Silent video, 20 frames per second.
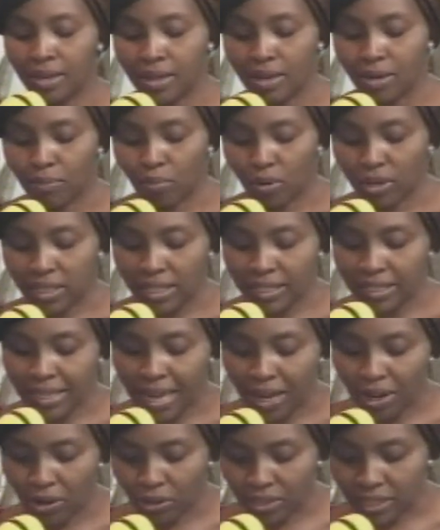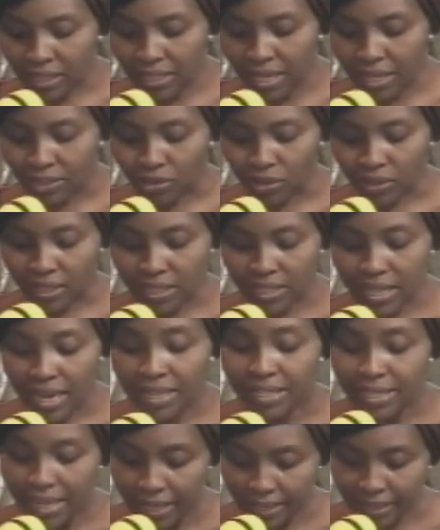But in that hotness,
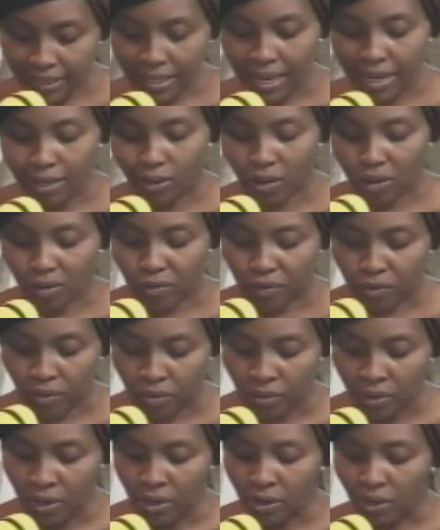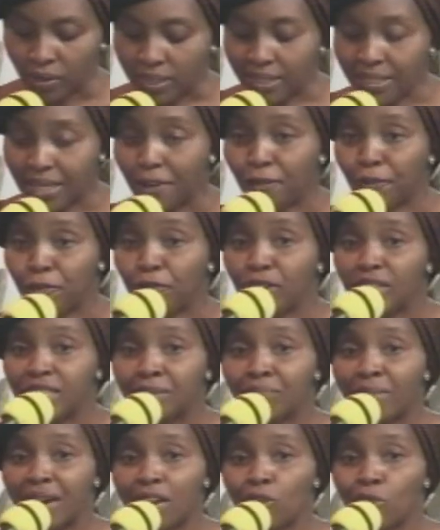yes, I love you. I
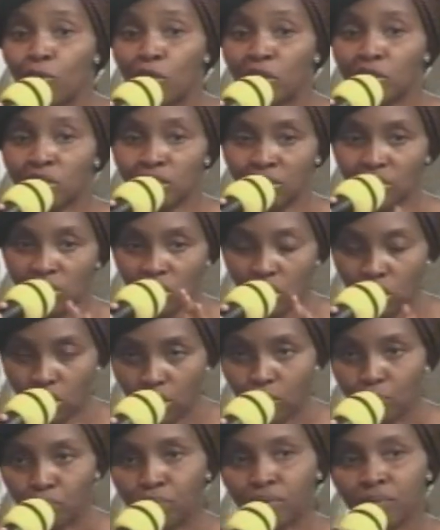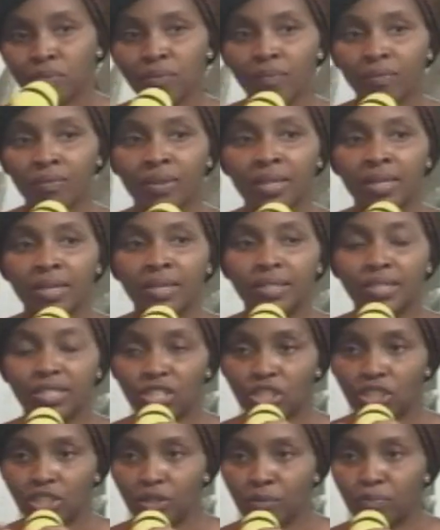feed my what? Sheep. The
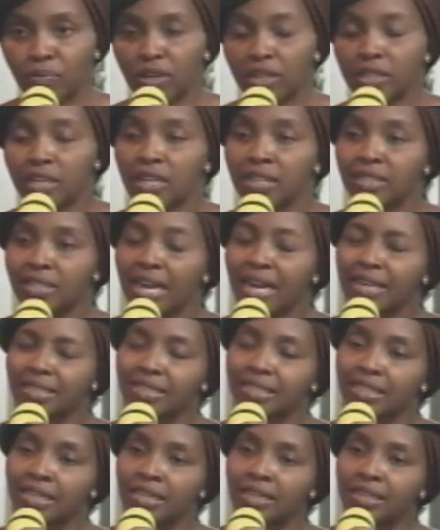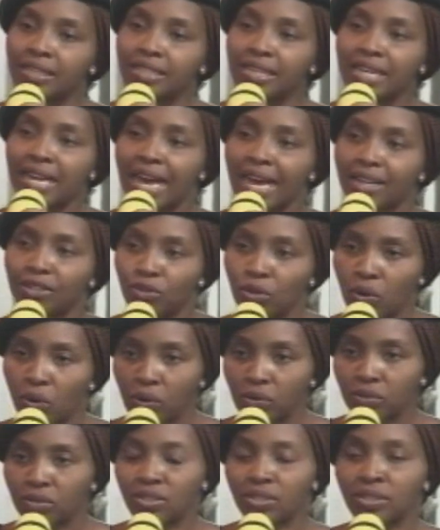sheep again, that's the
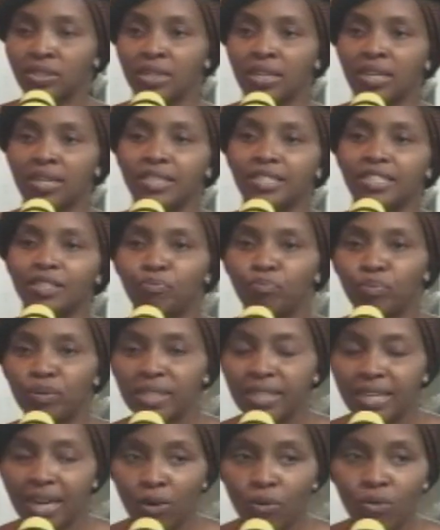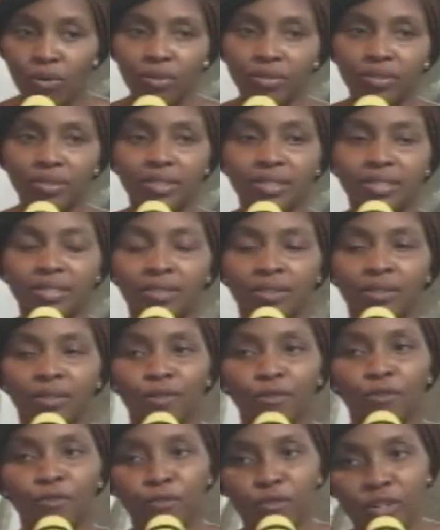adults, the bigger ones.
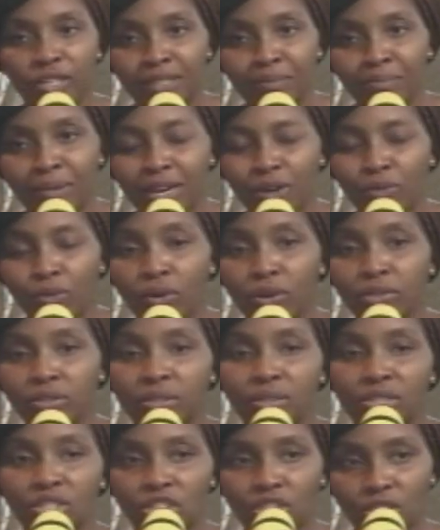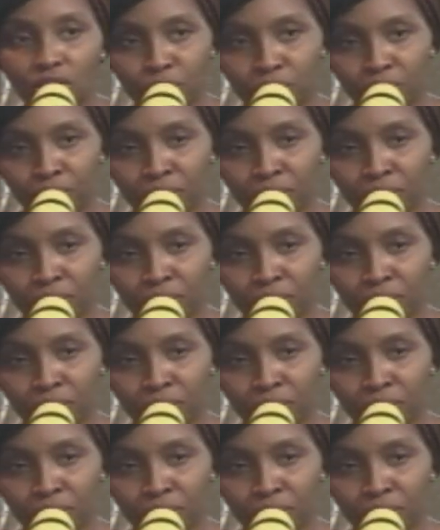Feed my what? Sheep.